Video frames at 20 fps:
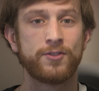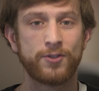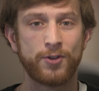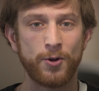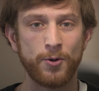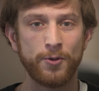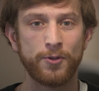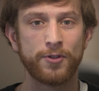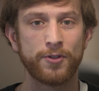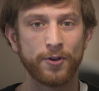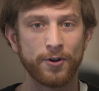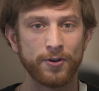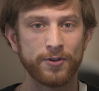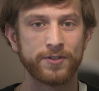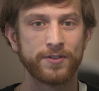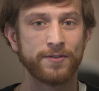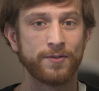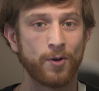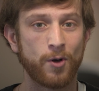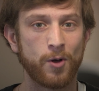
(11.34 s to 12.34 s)
Two
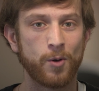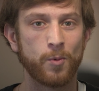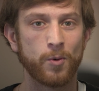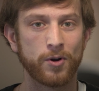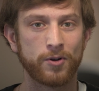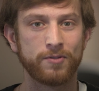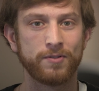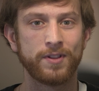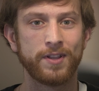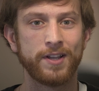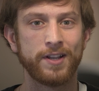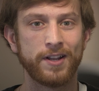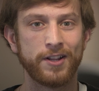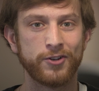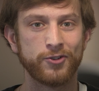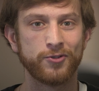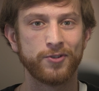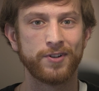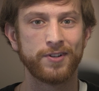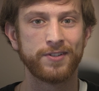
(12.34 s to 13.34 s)
thirds of all work related
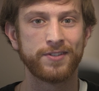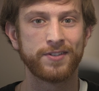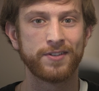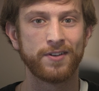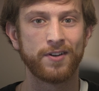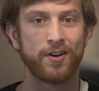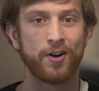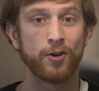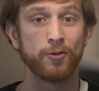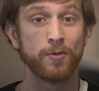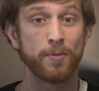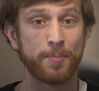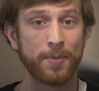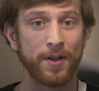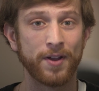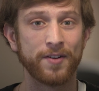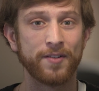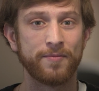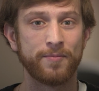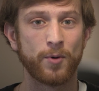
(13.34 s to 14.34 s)
injuries are
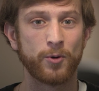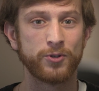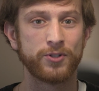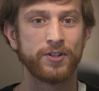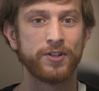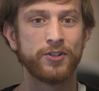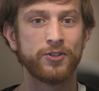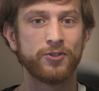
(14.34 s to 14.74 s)
repetitive motion